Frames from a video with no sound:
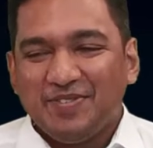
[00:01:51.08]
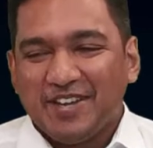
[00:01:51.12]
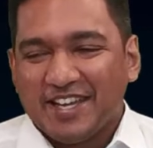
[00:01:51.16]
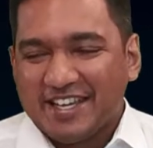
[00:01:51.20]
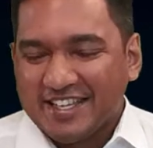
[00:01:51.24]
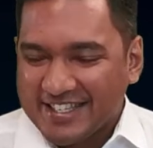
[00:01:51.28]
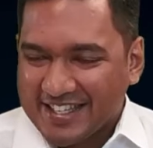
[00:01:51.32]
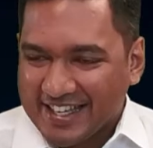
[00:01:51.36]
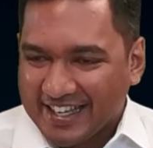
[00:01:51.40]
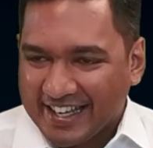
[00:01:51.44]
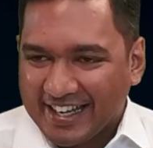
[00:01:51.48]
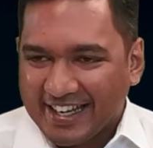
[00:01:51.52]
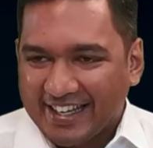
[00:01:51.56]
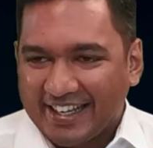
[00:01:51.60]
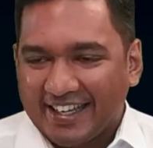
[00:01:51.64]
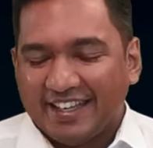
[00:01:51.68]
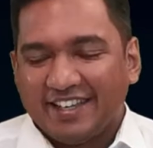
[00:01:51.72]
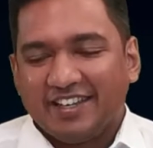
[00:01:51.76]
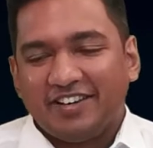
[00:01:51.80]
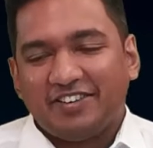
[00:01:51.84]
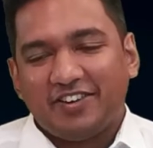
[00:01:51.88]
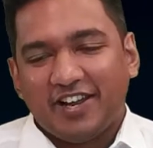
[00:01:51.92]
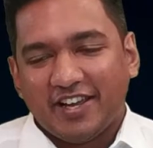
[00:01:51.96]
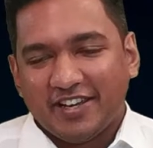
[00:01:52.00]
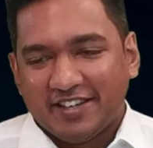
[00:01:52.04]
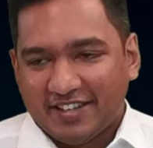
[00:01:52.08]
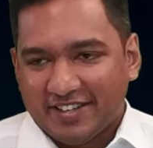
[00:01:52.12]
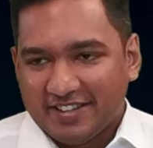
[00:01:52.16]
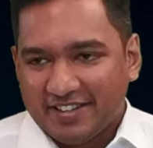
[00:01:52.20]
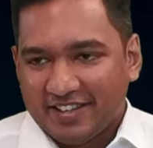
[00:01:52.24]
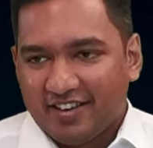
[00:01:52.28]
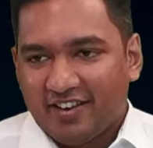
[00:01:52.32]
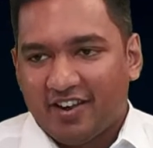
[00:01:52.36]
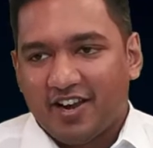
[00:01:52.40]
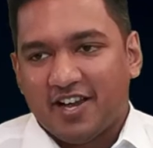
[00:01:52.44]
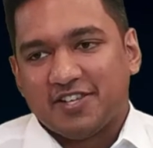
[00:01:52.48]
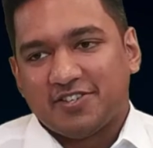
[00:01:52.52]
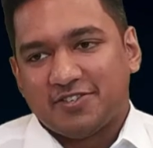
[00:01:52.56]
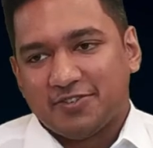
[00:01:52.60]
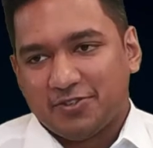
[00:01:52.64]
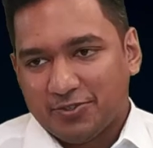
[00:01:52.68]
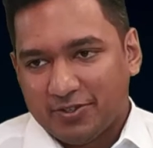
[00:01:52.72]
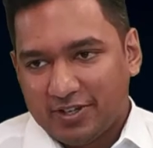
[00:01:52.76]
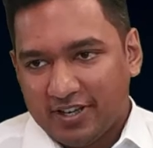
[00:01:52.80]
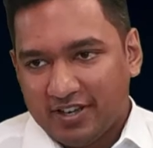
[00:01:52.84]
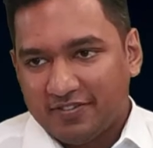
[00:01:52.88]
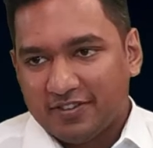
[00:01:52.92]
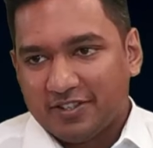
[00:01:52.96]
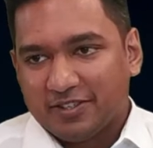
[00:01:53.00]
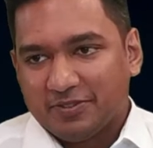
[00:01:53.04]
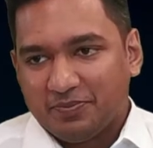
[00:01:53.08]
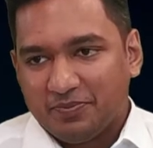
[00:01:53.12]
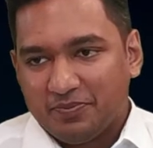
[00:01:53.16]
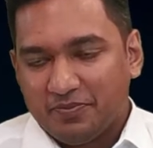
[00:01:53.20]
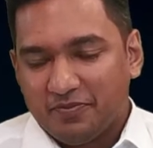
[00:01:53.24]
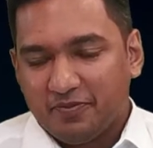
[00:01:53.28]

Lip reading: Basically, right at the grassroots level,